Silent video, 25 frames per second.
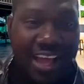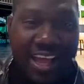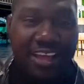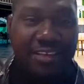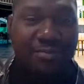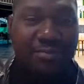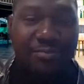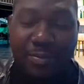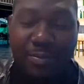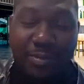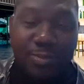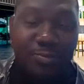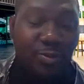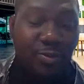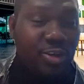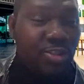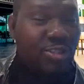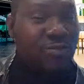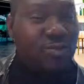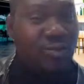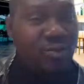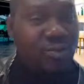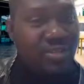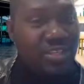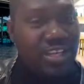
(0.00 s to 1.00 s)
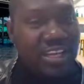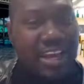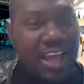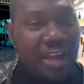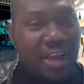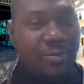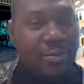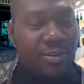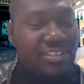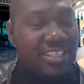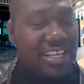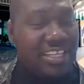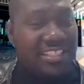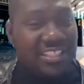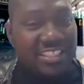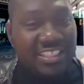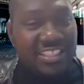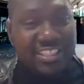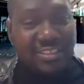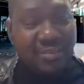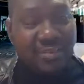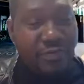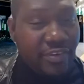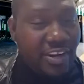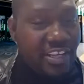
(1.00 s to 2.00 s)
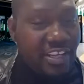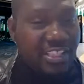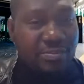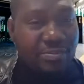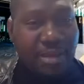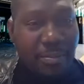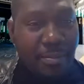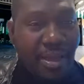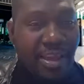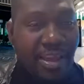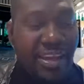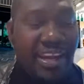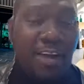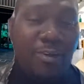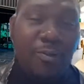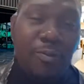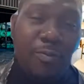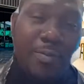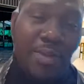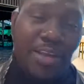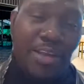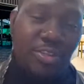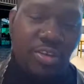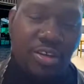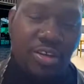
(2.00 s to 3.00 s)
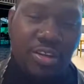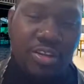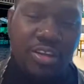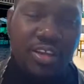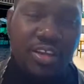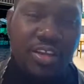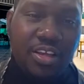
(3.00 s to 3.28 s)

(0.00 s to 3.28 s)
maybe it's because of today now, because it's still fresh in my mind, I won't mention.